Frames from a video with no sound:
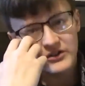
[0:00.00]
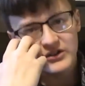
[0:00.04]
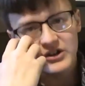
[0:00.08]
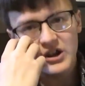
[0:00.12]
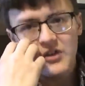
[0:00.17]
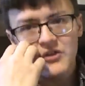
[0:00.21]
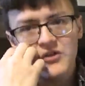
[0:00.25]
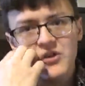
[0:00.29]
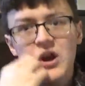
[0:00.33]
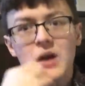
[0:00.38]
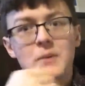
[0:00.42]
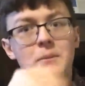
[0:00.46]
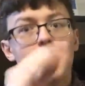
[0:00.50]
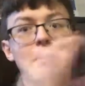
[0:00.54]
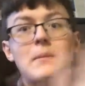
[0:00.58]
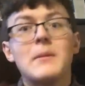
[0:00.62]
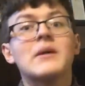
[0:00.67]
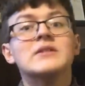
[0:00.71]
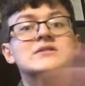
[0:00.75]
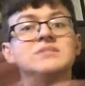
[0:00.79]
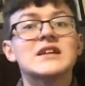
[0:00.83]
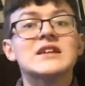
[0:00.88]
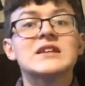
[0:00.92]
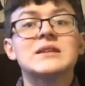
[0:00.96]
or another. I'm
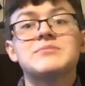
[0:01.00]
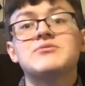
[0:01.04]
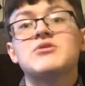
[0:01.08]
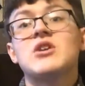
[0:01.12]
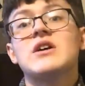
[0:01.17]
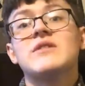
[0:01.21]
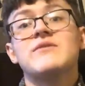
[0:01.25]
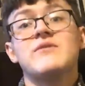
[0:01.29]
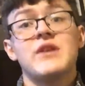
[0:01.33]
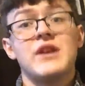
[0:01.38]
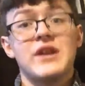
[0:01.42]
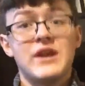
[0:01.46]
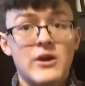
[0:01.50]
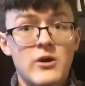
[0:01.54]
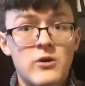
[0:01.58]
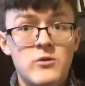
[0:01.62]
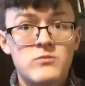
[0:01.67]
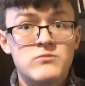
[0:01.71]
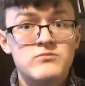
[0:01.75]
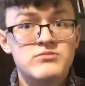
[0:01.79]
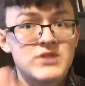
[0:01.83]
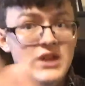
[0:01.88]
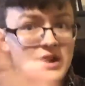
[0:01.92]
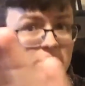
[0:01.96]
not saying the Pride
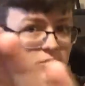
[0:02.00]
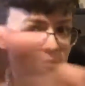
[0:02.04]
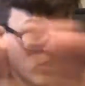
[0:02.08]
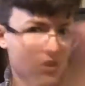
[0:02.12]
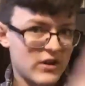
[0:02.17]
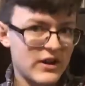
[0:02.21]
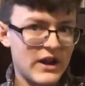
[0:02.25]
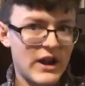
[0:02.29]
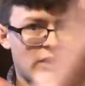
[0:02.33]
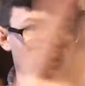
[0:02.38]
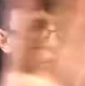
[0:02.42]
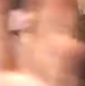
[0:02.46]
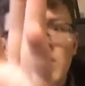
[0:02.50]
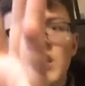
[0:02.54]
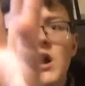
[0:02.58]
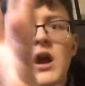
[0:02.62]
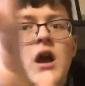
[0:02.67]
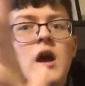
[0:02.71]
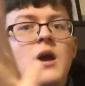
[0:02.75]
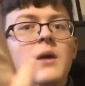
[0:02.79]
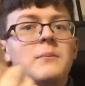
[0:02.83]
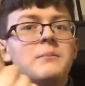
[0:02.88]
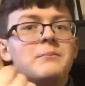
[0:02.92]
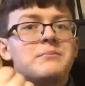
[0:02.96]
video didn't work out.
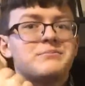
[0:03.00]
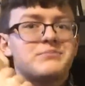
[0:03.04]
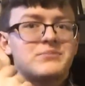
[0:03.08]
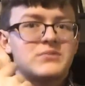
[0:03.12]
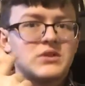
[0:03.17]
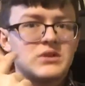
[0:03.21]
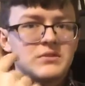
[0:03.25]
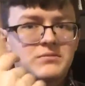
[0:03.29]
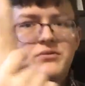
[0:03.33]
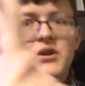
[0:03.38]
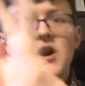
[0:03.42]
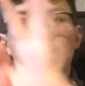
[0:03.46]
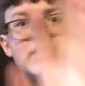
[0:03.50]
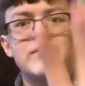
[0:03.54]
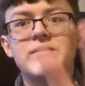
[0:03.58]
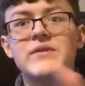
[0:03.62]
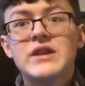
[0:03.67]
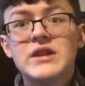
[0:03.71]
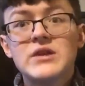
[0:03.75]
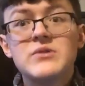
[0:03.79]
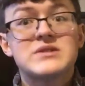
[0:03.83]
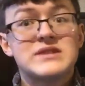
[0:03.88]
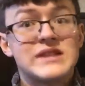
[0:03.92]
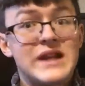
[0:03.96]
The Pride
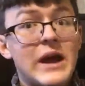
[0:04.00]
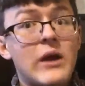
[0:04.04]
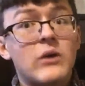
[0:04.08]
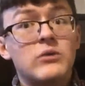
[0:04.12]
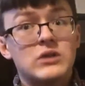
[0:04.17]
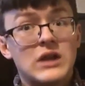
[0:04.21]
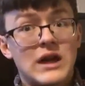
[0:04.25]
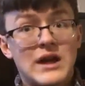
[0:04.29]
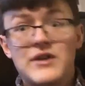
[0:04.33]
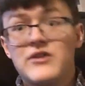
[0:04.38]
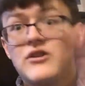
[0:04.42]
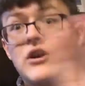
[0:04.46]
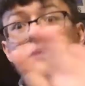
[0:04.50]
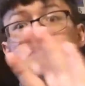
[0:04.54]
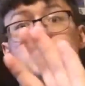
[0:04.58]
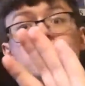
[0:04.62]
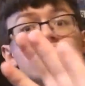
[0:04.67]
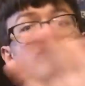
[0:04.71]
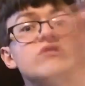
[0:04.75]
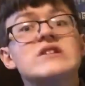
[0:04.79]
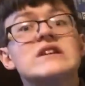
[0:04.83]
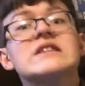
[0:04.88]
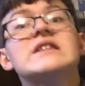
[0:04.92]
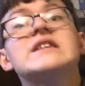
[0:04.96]
video is an outlier.
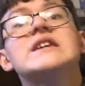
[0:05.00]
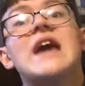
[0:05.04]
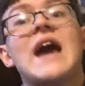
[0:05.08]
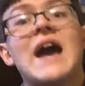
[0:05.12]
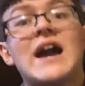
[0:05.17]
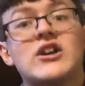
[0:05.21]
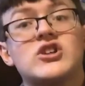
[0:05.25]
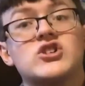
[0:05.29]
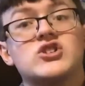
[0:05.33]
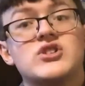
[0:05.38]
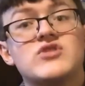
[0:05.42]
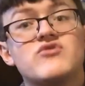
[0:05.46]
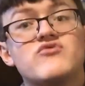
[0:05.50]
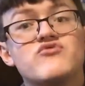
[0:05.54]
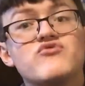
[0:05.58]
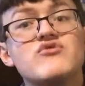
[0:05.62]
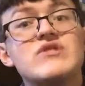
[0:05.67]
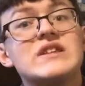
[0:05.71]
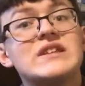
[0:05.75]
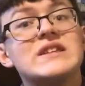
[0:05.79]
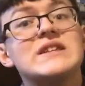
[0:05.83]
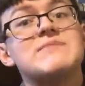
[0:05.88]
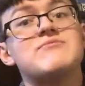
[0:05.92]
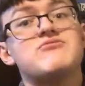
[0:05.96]
I'm actually
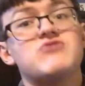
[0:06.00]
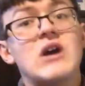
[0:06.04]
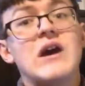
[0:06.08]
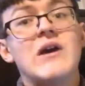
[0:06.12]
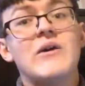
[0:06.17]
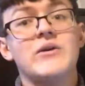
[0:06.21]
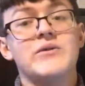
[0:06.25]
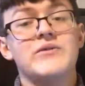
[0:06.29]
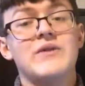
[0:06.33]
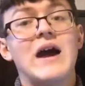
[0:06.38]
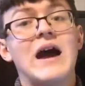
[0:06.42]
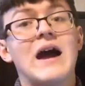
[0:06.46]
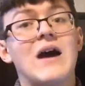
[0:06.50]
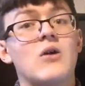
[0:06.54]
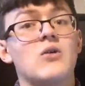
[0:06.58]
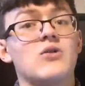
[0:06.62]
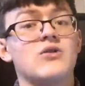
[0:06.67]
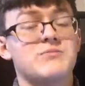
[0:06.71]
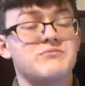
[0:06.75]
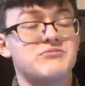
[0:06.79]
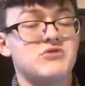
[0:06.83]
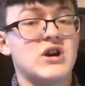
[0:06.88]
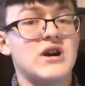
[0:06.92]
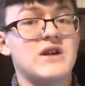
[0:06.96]
really proud of how
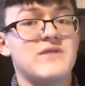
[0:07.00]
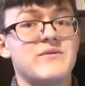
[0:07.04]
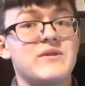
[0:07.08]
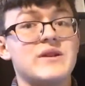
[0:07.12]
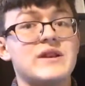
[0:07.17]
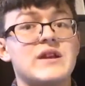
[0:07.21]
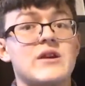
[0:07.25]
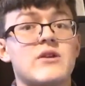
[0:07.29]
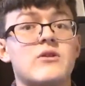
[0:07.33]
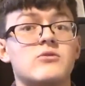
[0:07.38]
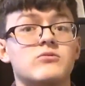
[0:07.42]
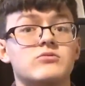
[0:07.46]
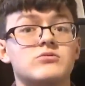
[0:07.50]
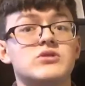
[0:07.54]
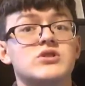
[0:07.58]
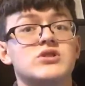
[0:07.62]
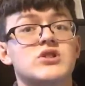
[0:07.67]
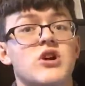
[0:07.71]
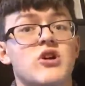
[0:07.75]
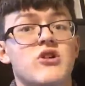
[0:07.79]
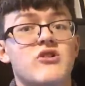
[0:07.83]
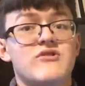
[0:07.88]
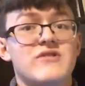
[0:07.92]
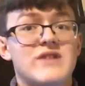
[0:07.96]
the Pride video
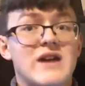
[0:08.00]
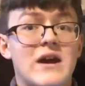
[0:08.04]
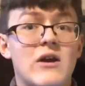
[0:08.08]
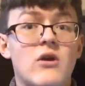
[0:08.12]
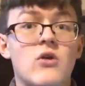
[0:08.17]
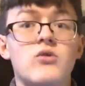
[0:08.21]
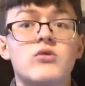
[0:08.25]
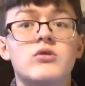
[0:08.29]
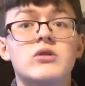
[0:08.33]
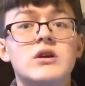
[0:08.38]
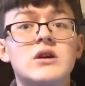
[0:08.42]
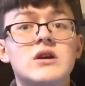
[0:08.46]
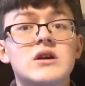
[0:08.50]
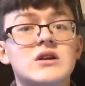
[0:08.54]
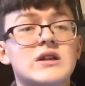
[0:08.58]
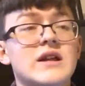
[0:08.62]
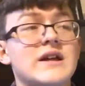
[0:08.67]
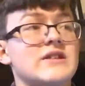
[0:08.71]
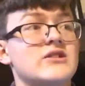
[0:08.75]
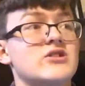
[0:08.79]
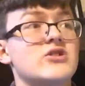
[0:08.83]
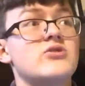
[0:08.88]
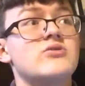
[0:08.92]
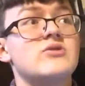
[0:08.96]
turned out.
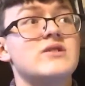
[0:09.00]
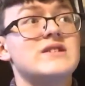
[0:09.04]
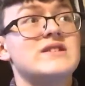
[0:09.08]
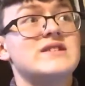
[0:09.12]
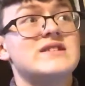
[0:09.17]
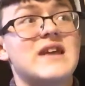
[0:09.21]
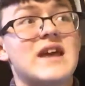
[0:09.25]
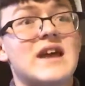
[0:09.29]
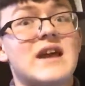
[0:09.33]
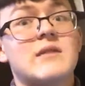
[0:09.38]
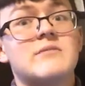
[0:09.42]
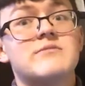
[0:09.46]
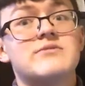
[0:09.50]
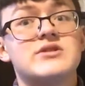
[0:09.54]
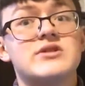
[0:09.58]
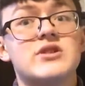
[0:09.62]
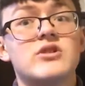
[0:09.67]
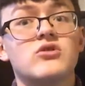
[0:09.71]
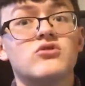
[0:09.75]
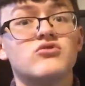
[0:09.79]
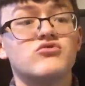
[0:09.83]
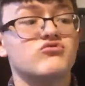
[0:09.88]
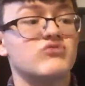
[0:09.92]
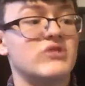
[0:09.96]
Like, to this day, I'm
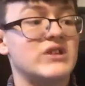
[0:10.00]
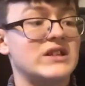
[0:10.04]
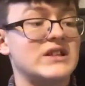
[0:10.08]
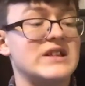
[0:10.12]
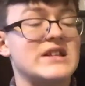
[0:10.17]
still